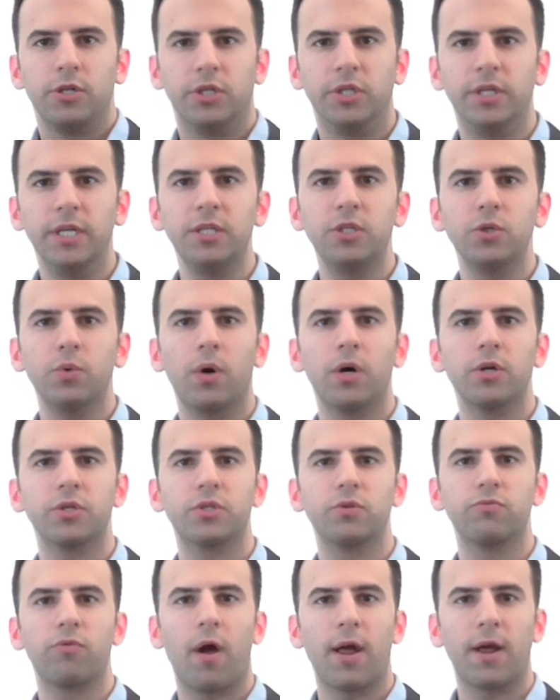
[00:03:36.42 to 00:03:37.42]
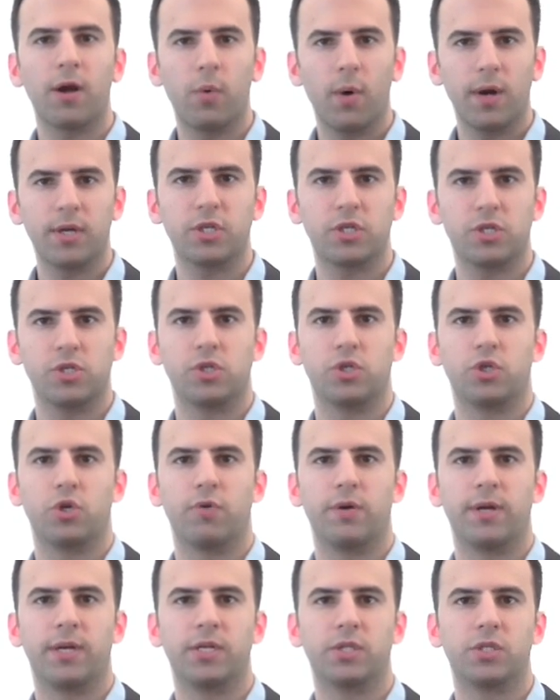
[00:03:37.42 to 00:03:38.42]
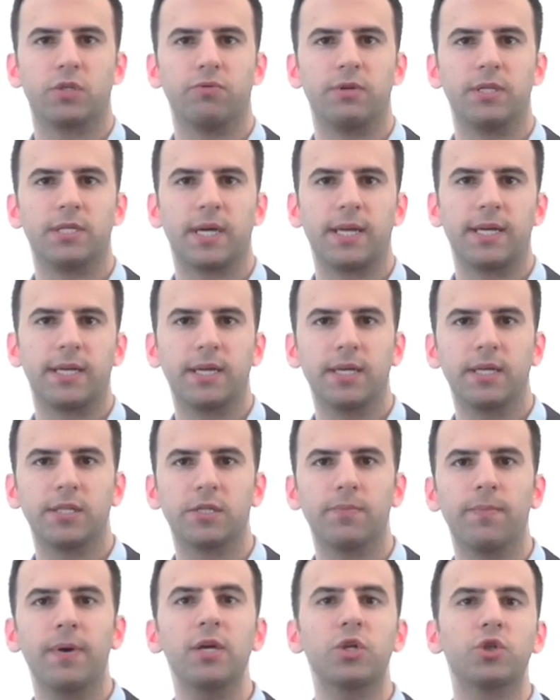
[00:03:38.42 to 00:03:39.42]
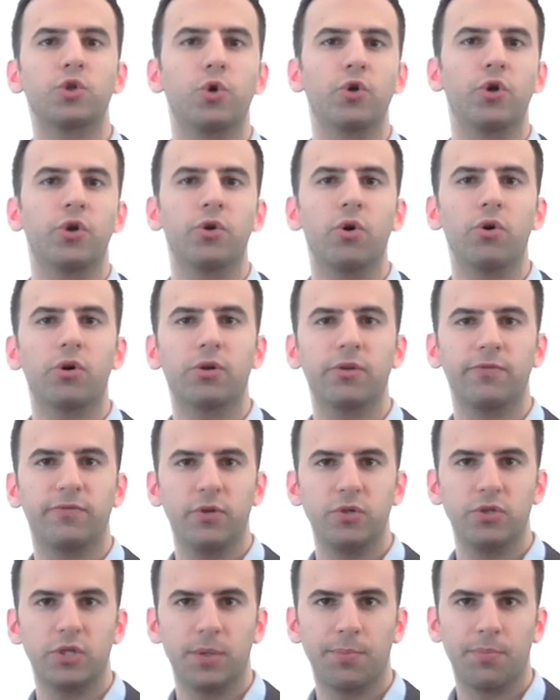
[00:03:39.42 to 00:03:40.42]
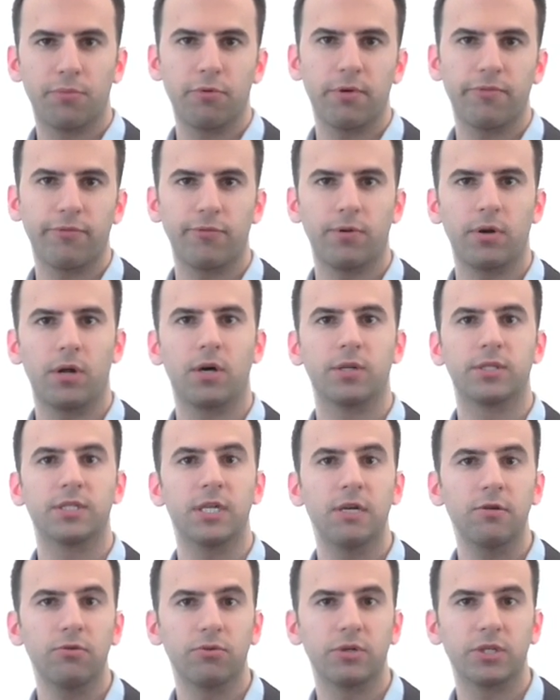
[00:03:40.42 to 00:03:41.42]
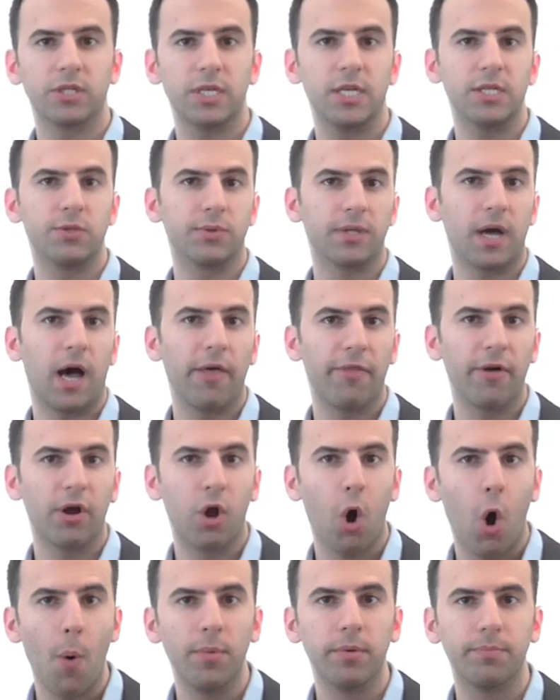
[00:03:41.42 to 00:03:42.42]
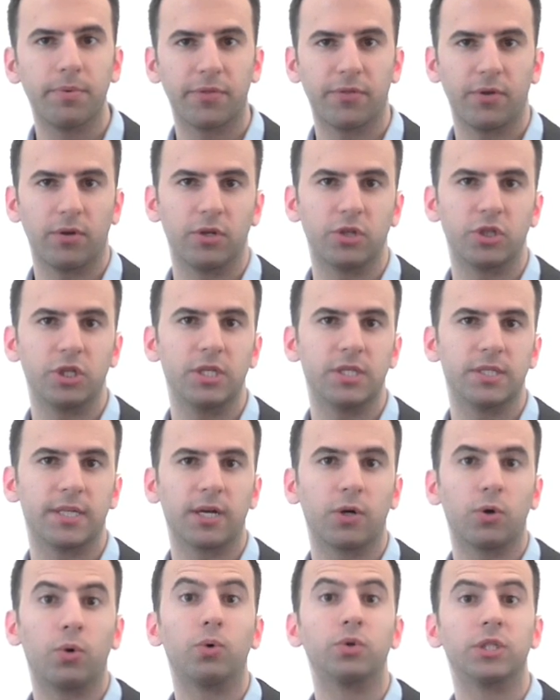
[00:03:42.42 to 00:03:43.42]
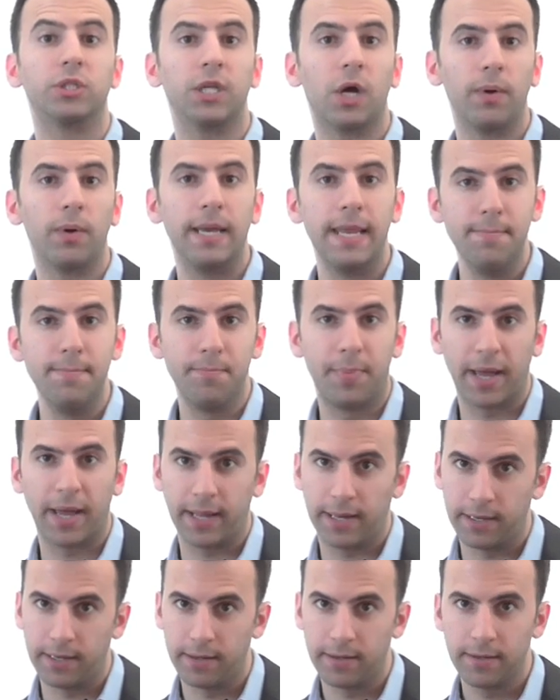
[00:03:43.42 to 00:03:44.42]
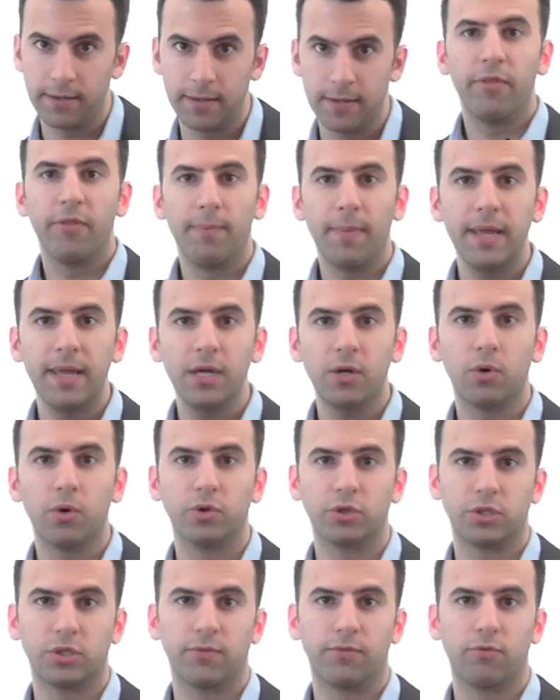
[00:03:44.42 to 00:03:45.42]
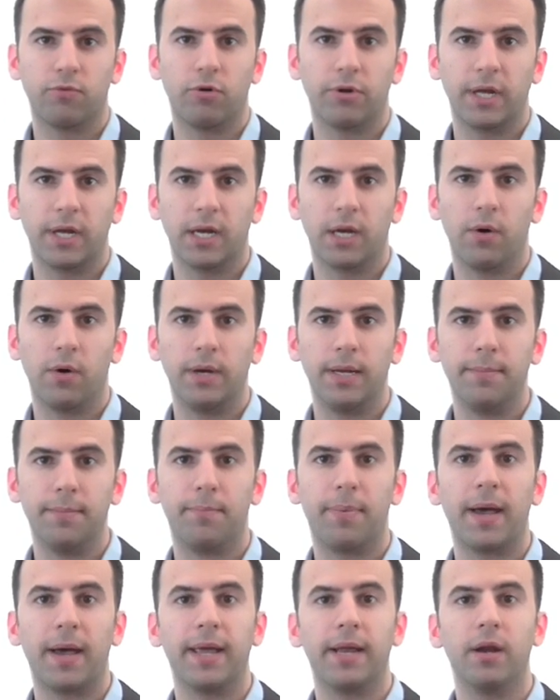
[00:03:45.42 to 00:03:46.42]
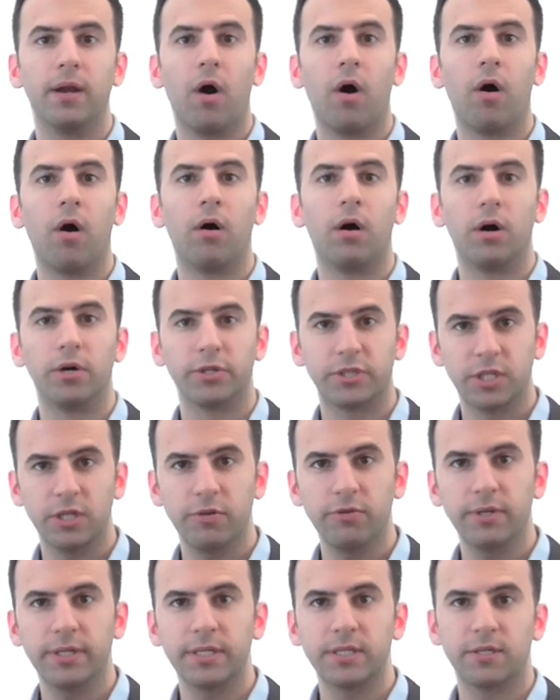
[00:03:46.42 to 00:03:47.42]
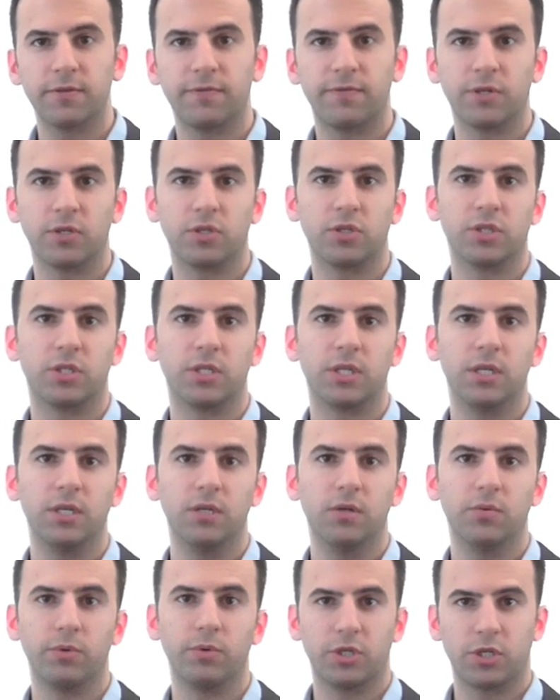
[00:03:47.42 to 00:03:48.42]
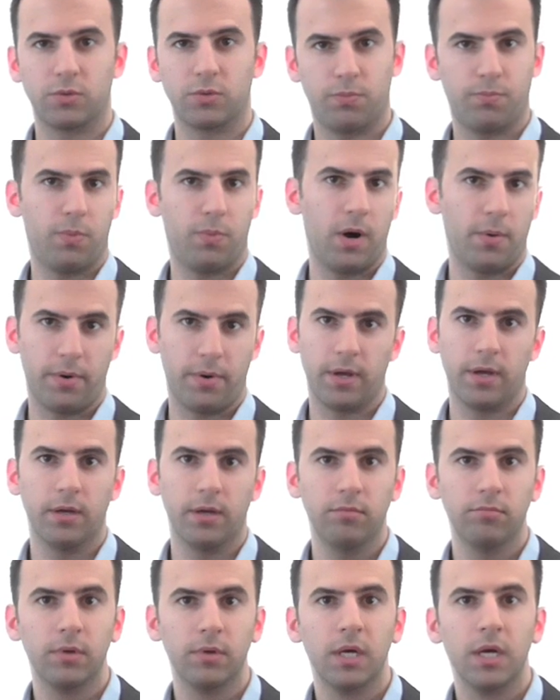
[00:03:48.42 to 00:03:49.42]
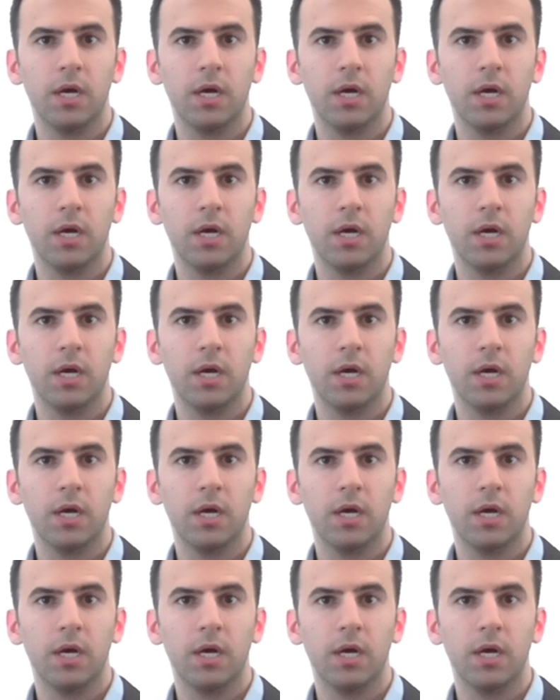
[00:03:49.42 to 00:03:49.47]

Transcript: You need to ask the right questions during history taking to make sure you're not confusing peripheral arterial disease with other common pathologies that cause lower limb pain. The main causes of chronic lower limb pain are arterial insufficiency, which is why we're here,